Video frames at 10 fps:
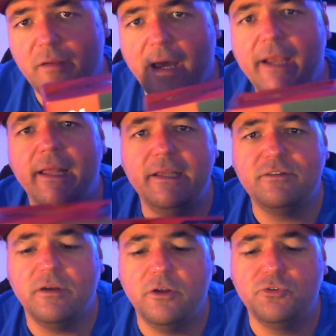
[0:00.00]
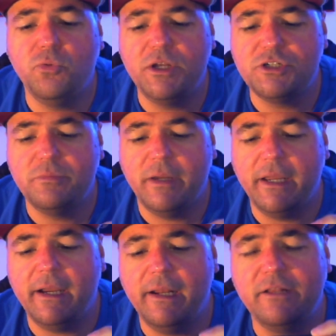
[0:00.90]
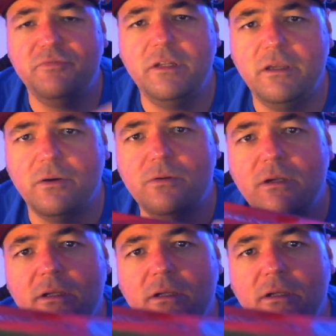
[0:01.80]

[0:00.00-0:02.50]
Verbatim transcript: highlight on Twitch, my highlight video,